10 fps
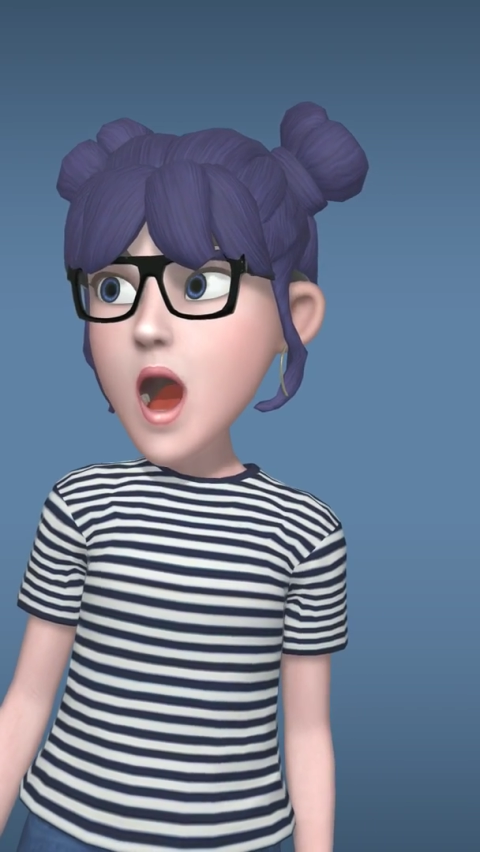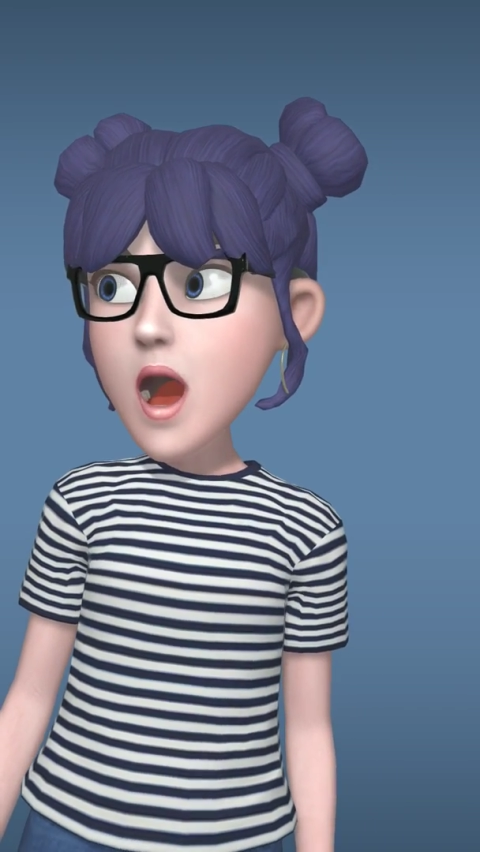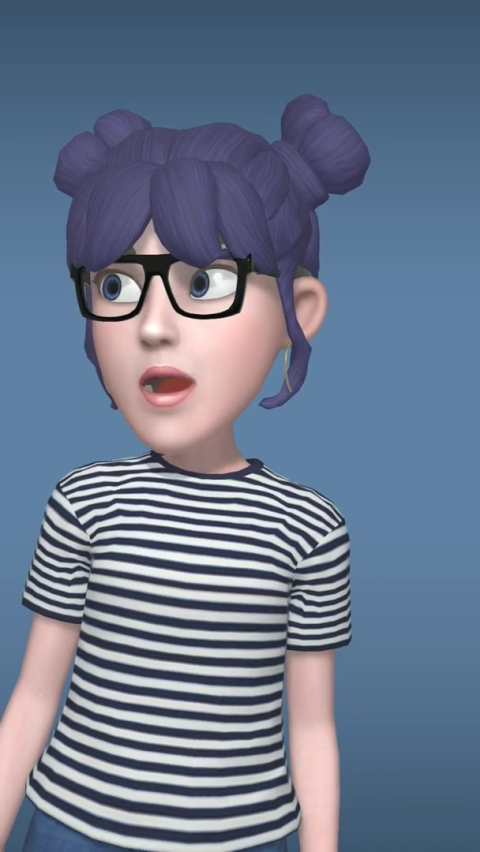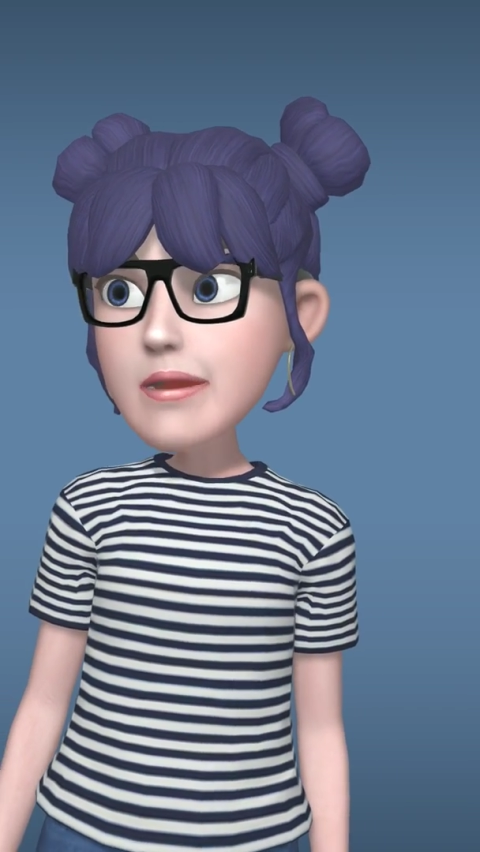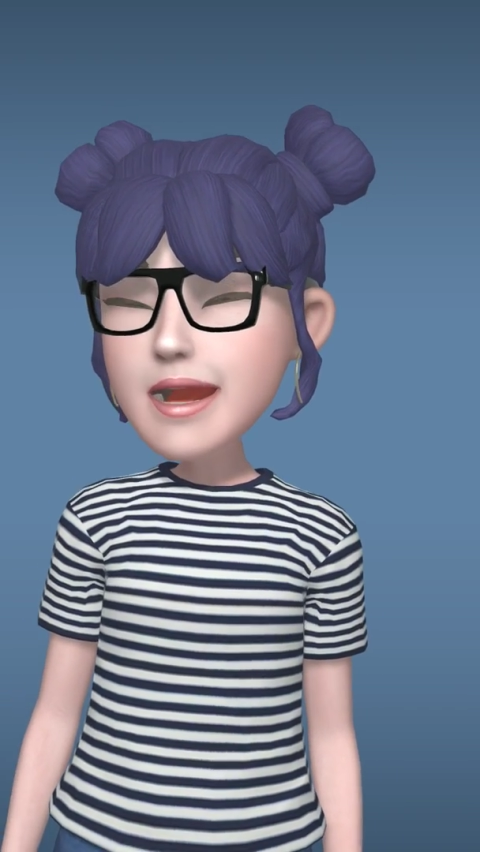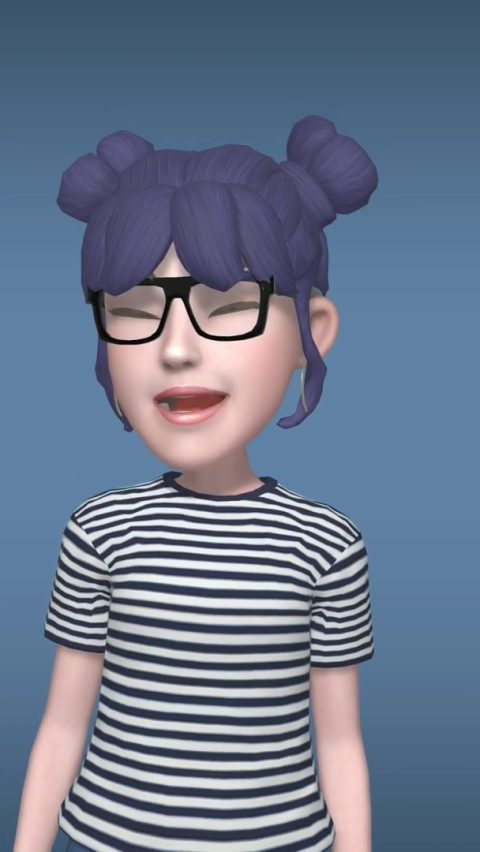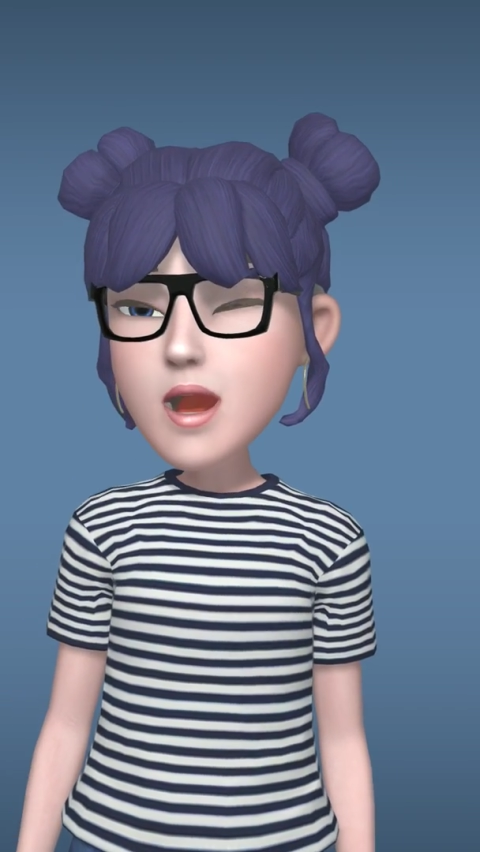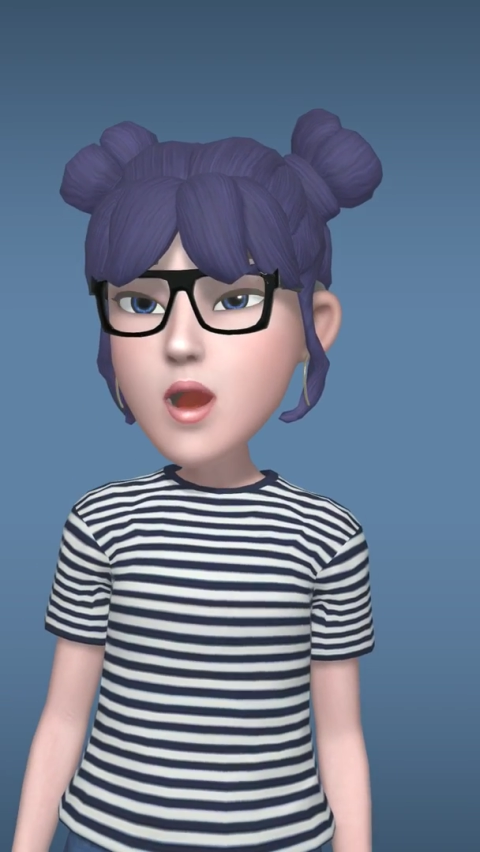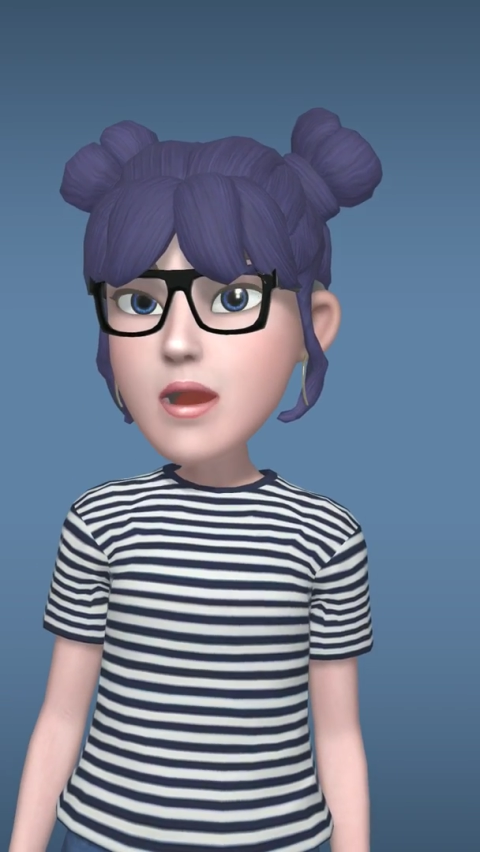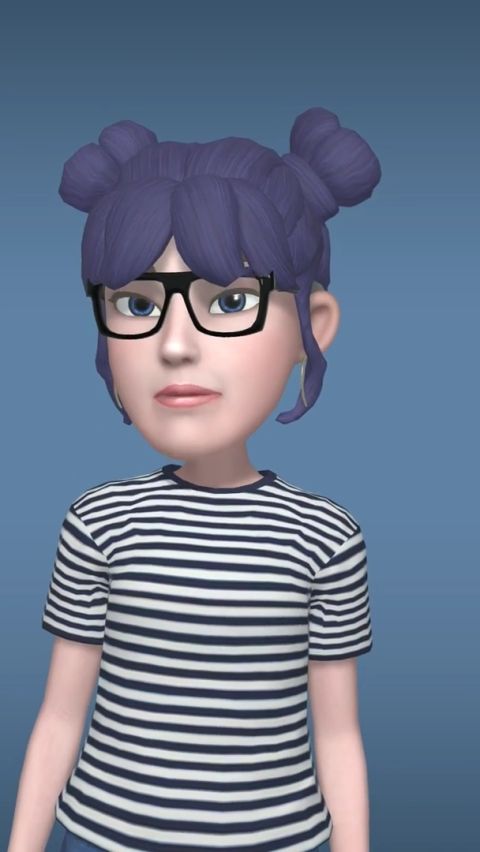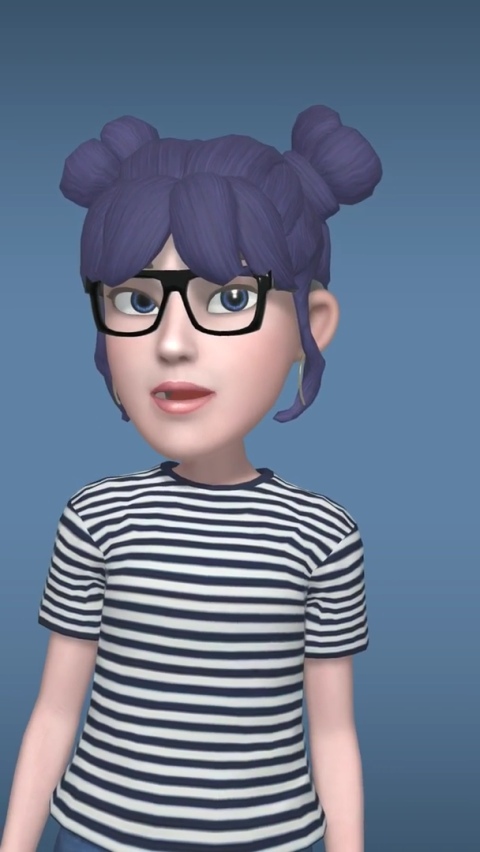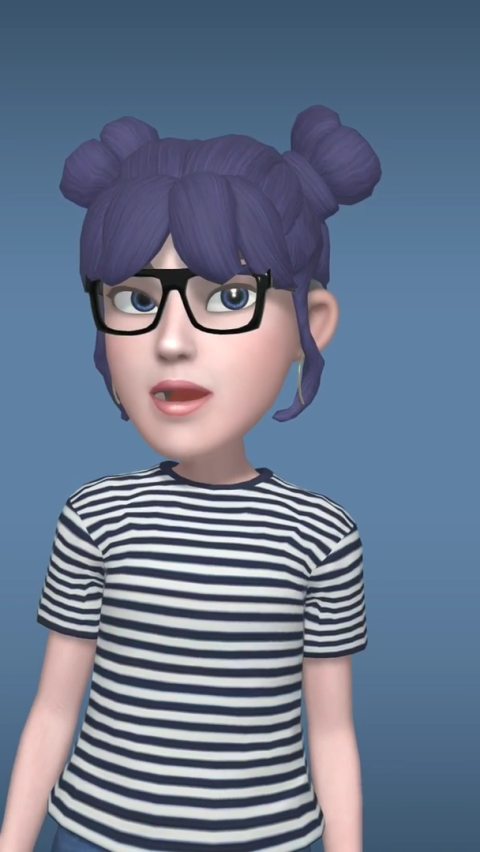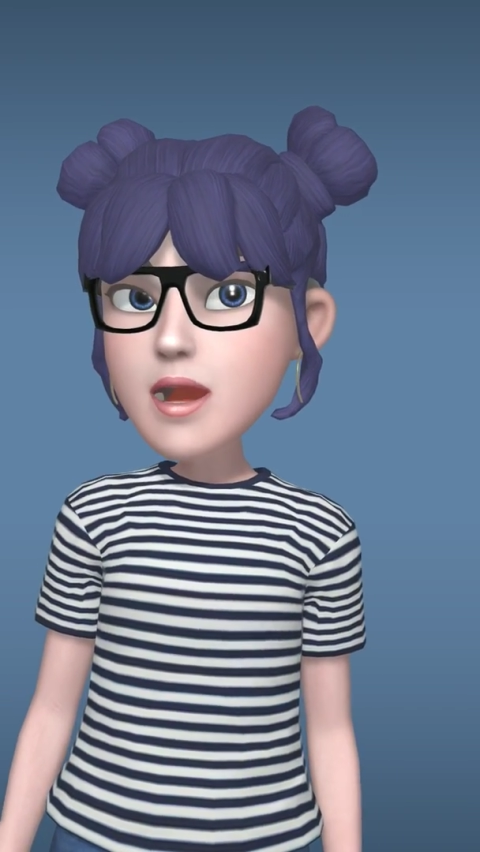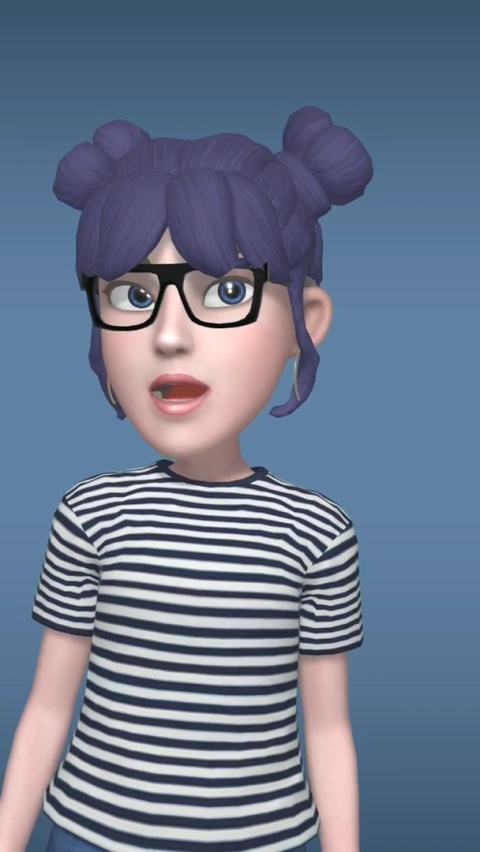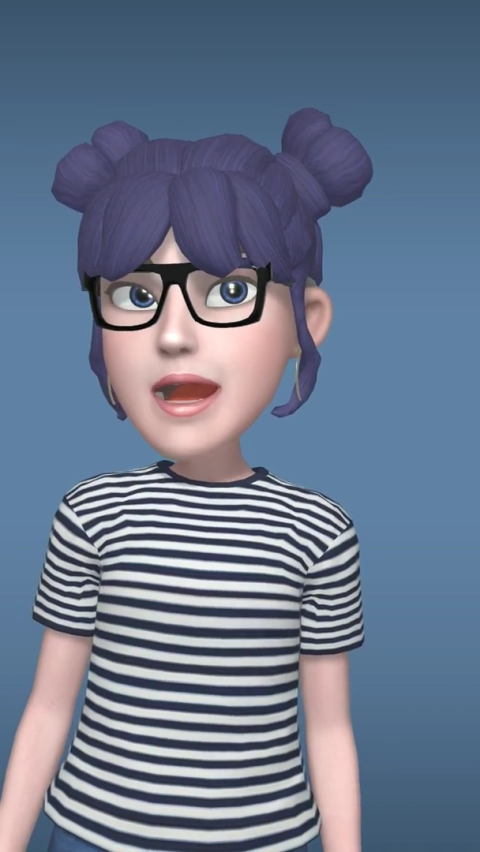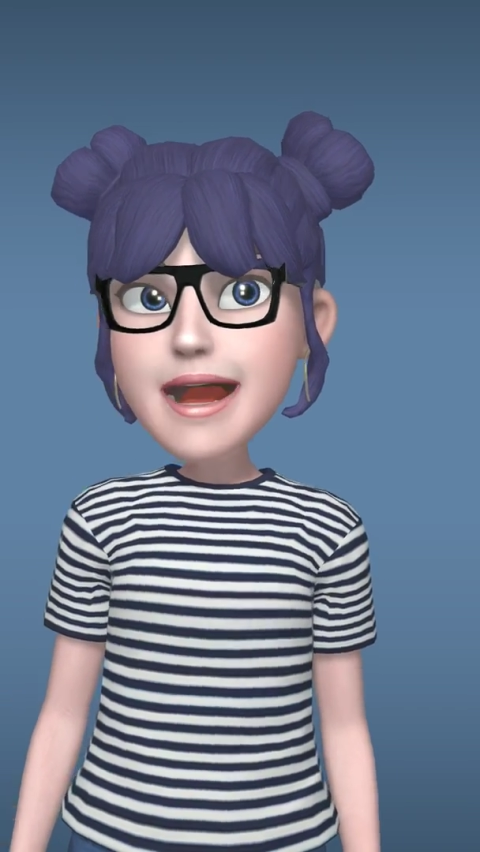It is a horrible drug.